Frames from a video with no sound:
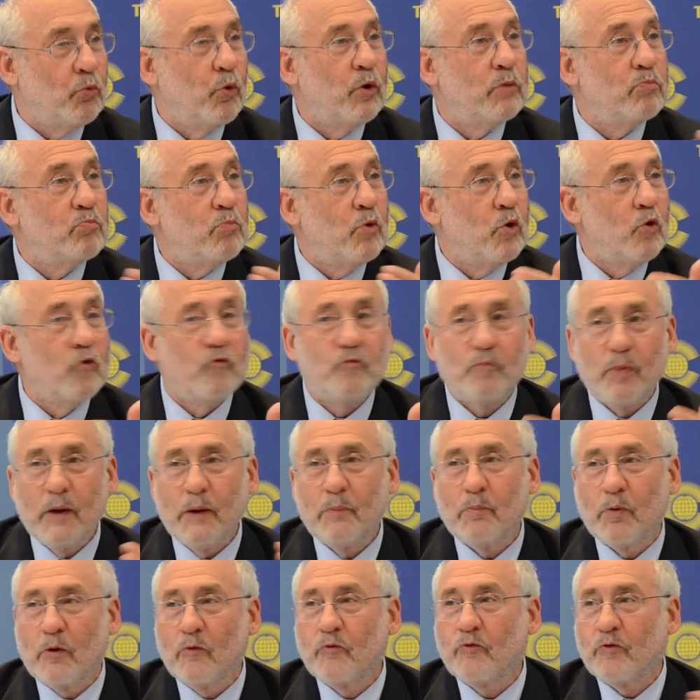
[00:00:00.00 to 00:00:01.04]
would move
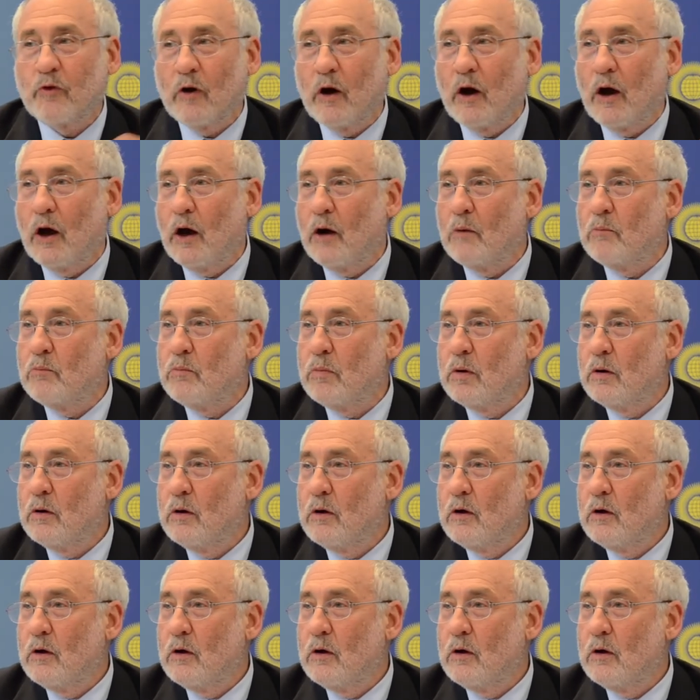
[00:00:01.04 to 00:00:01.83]
people from